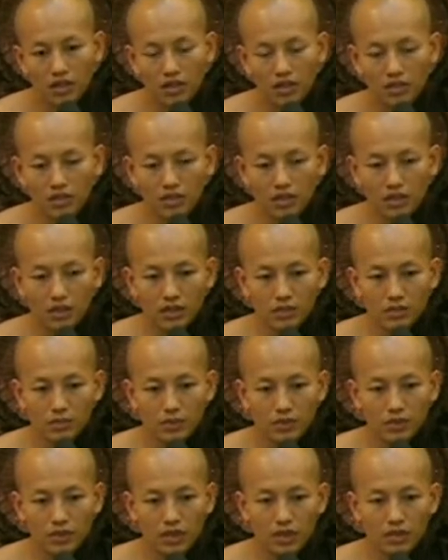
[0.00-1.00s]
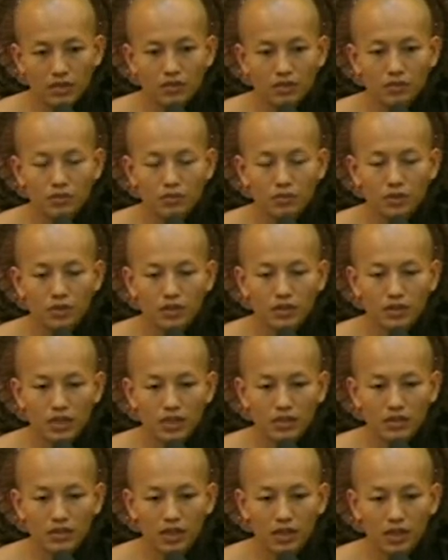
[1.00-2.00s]
nowadays Buddha is no more,
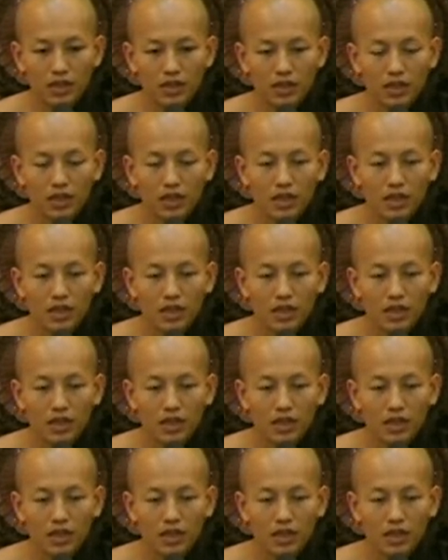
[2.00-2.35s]
that's why,